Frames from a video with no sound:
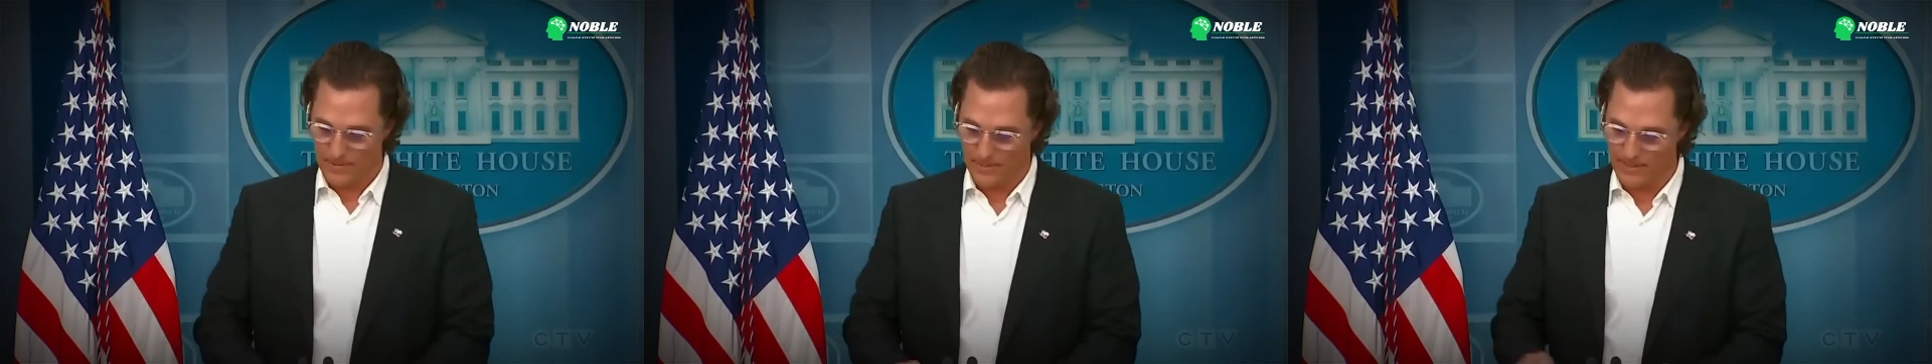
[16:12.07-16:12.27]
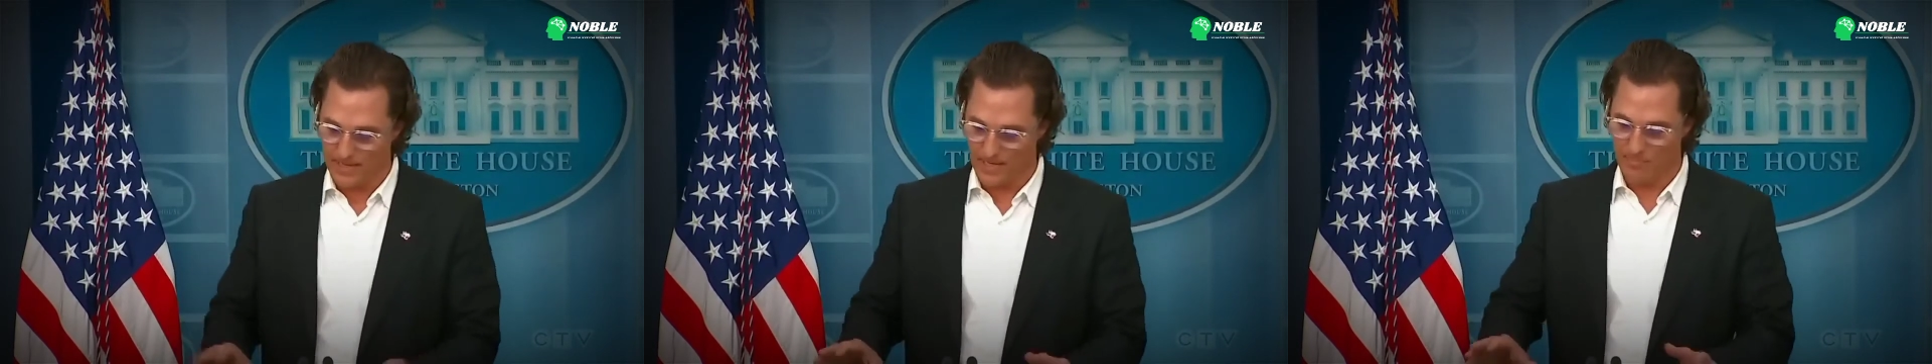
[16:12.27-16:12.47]

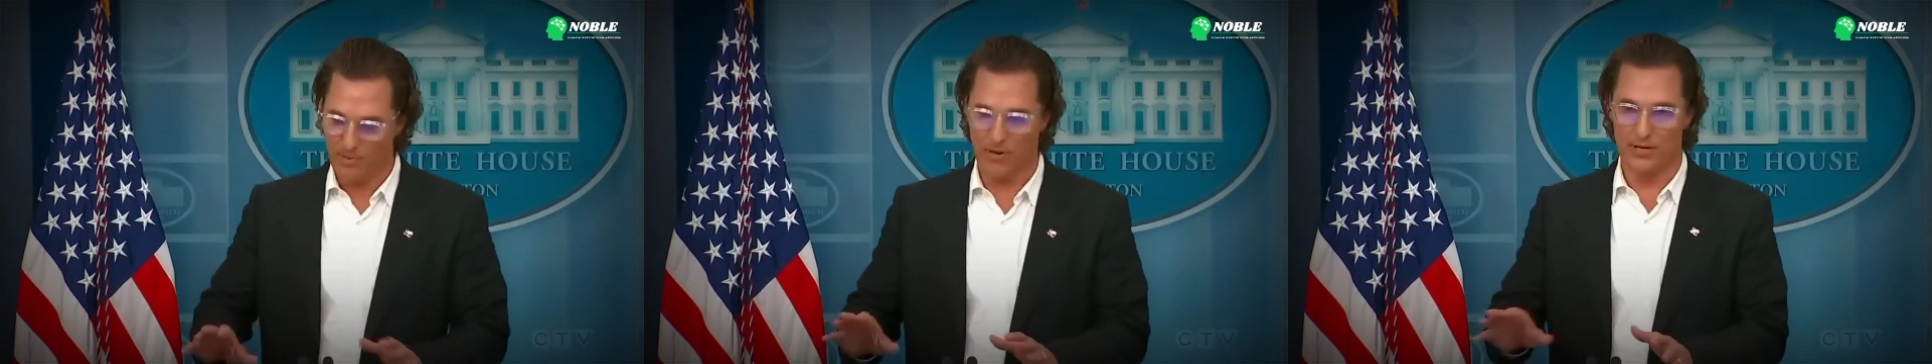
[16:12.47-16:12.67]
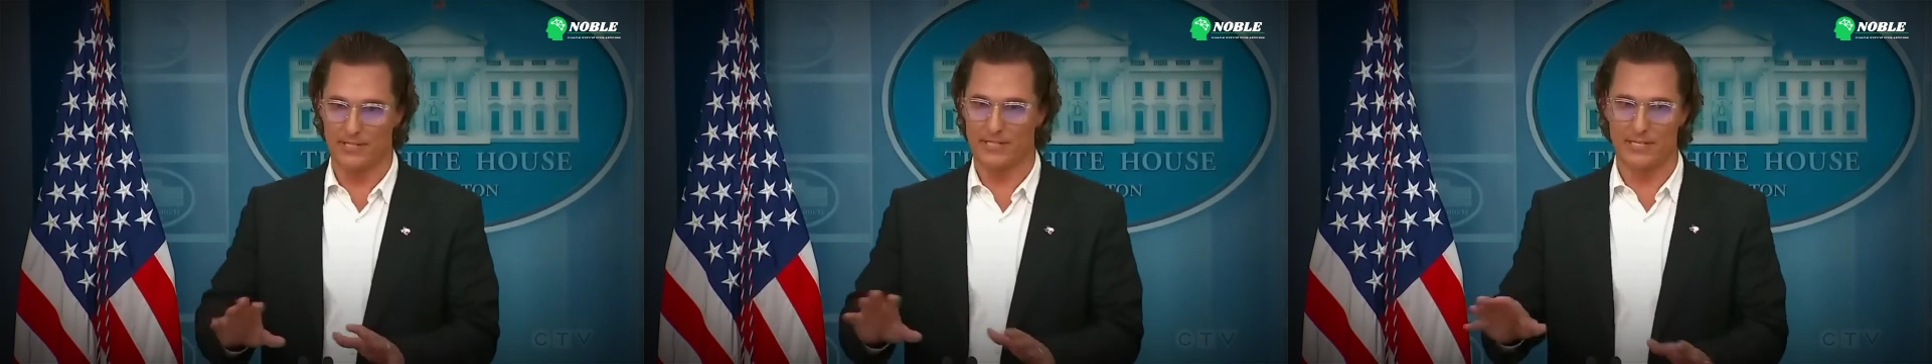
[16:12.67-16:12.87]
a
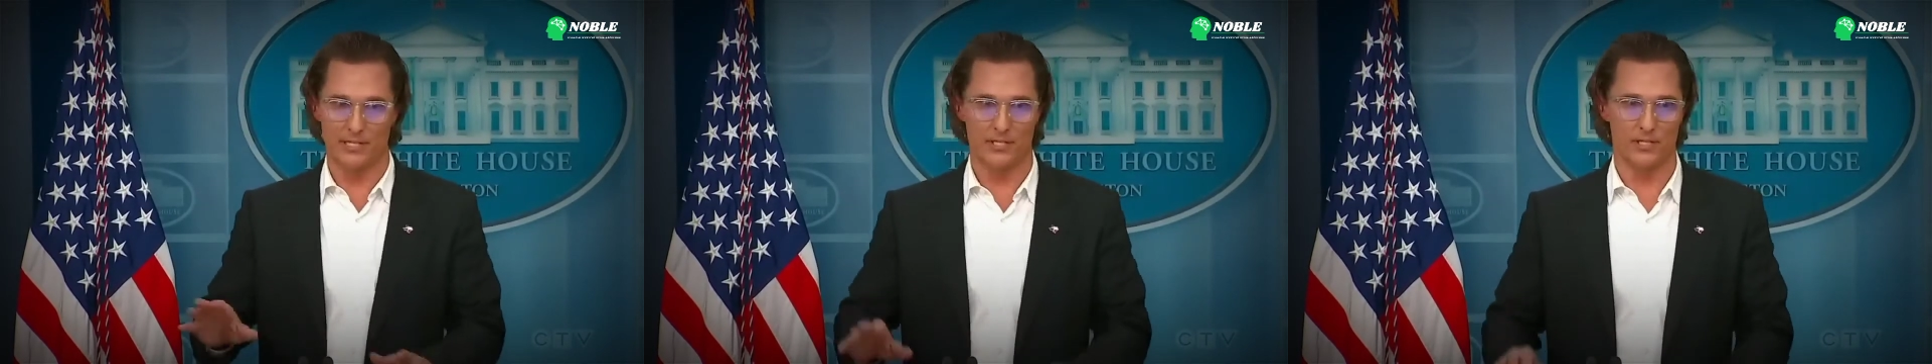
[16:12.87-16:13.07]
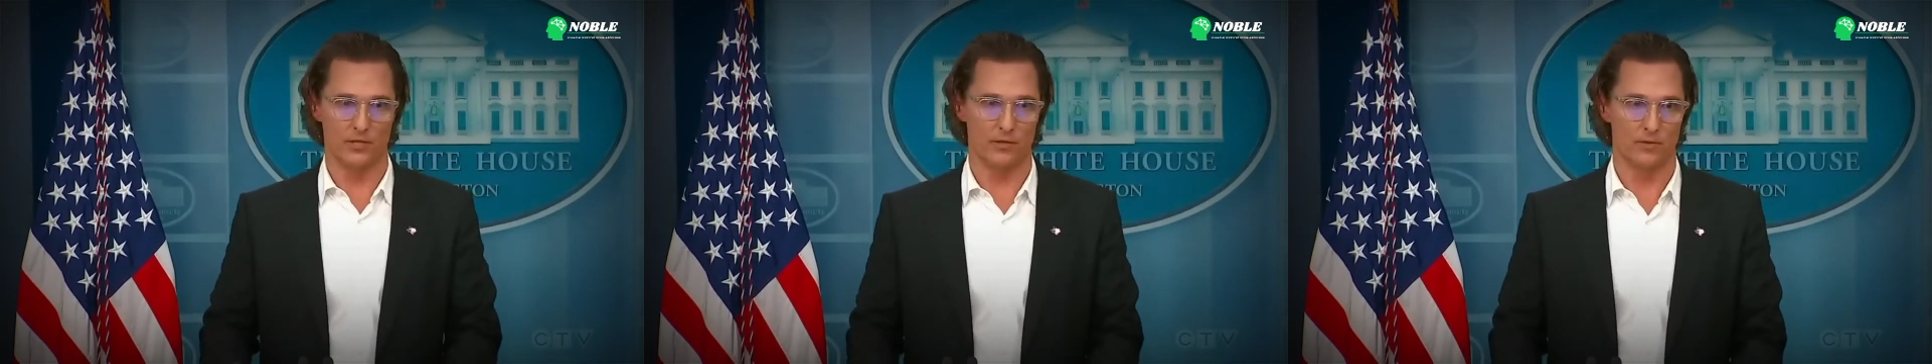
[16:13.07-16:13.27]
nonpartisan
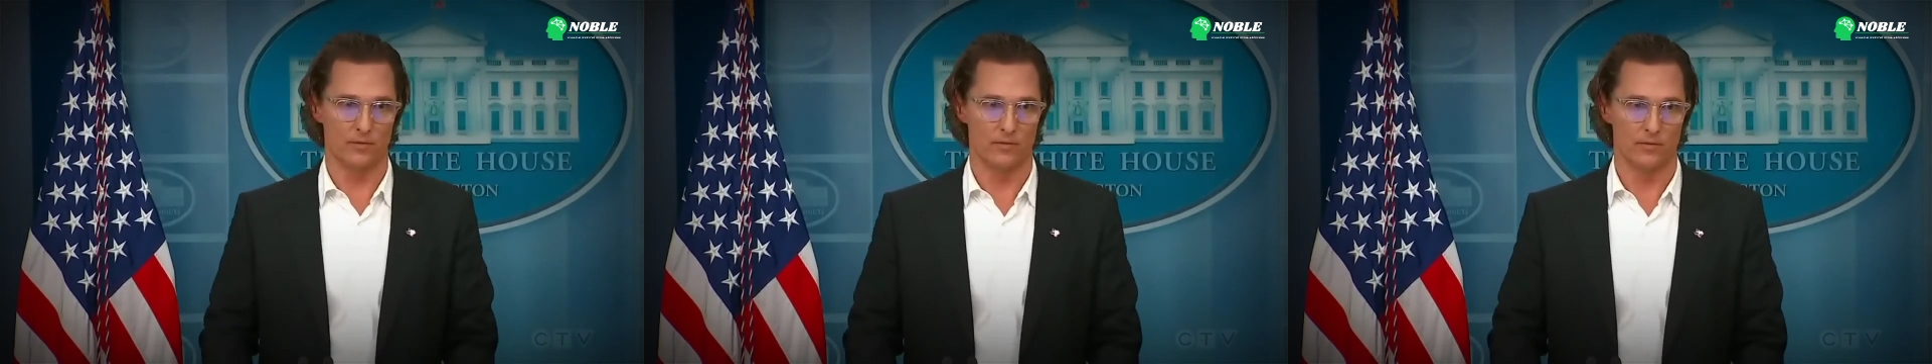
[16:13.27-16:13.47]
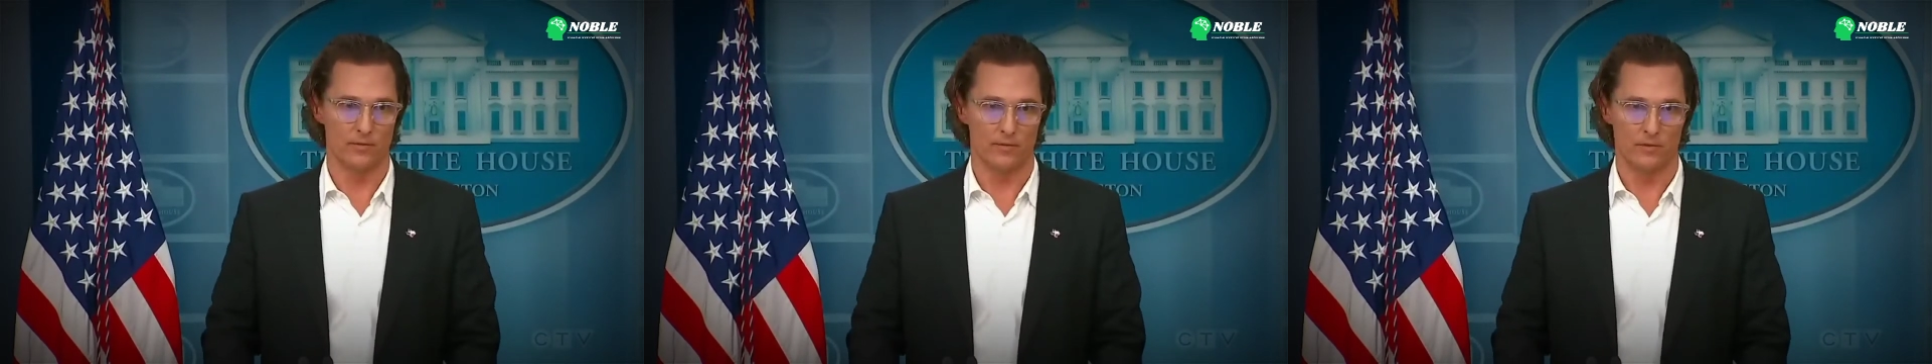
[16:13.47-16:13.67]
issue.
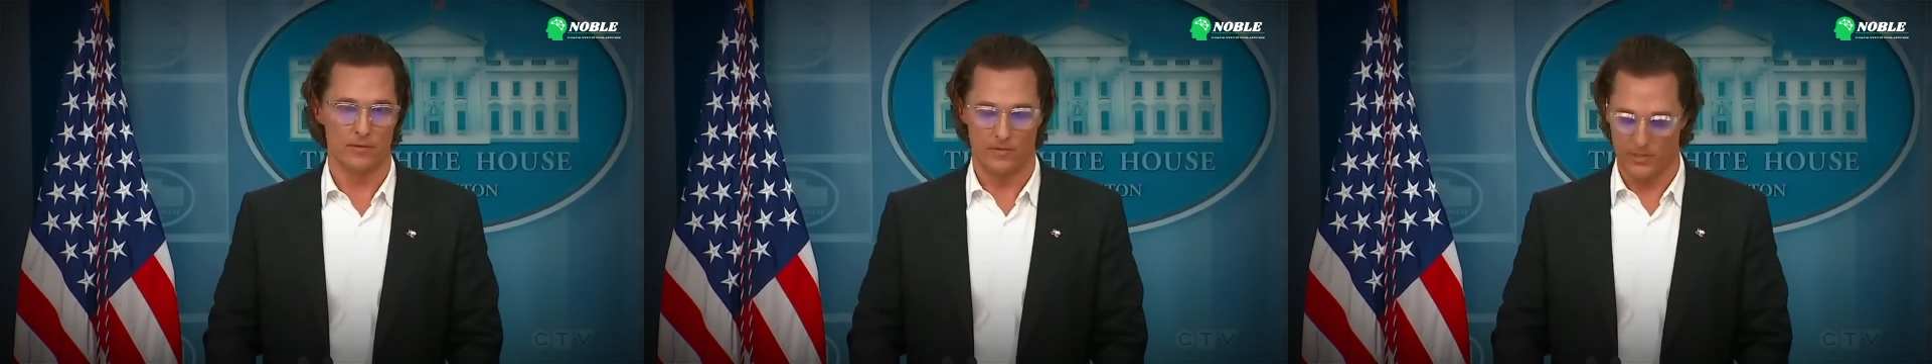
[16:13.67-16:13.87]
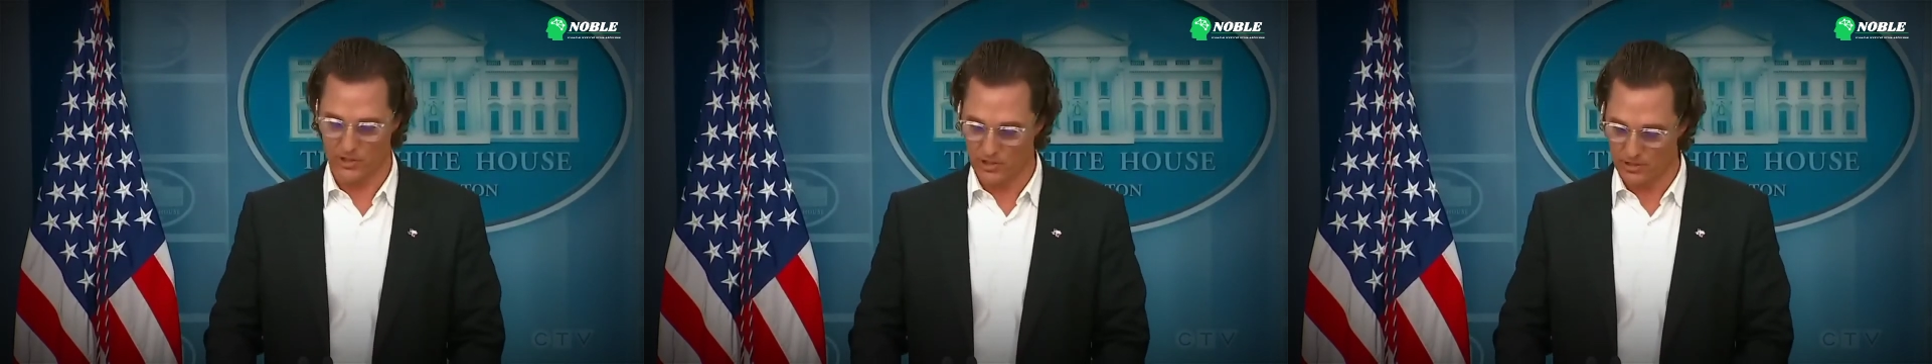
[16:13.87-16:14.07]

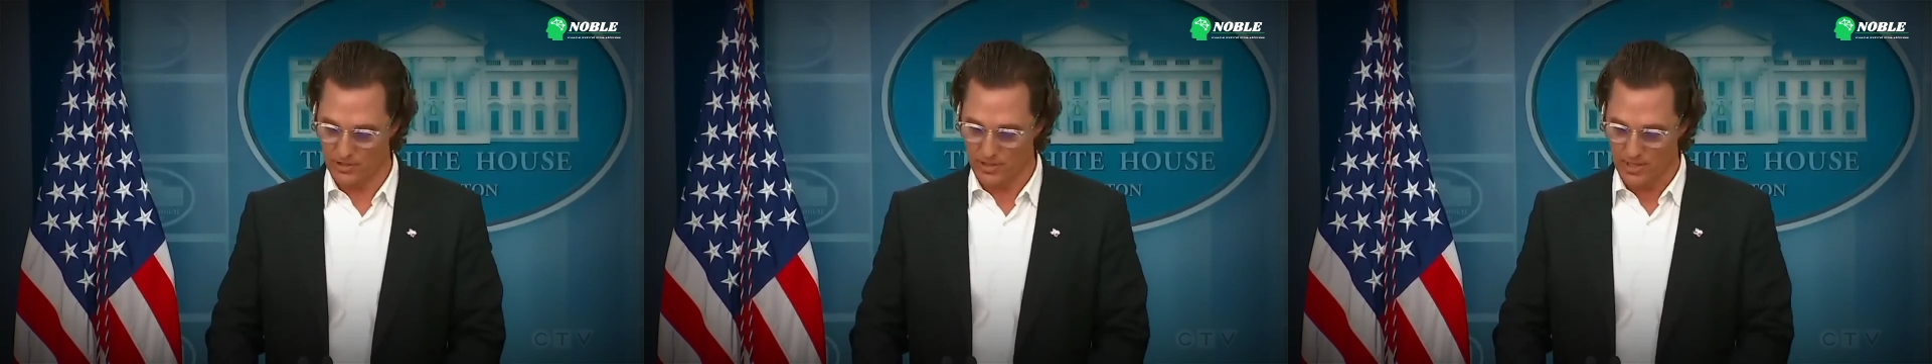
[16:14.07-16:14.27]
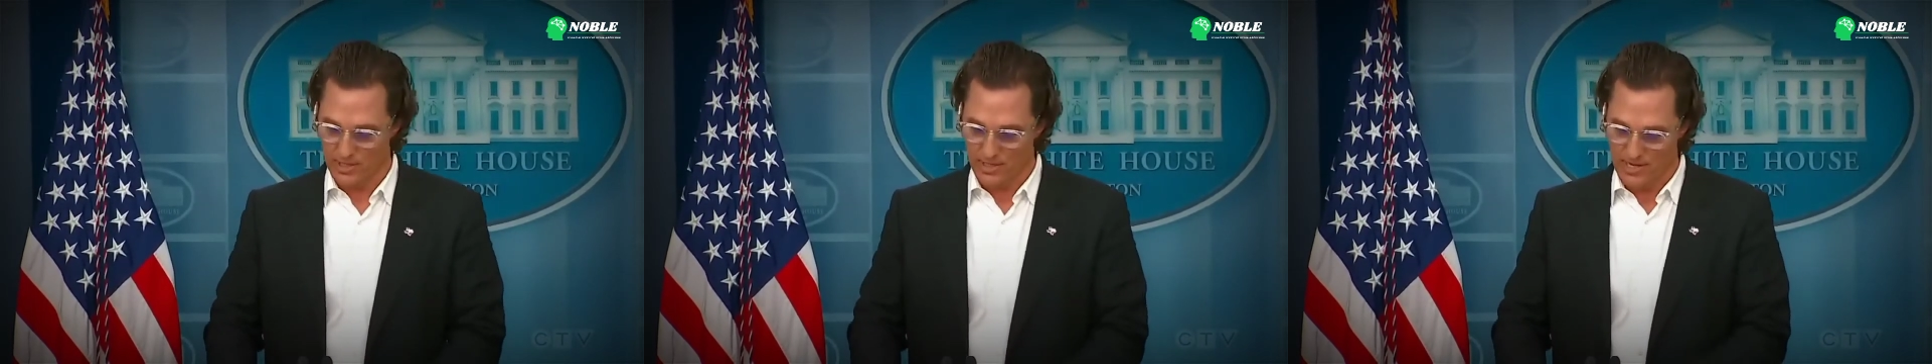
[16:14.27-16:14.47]
This should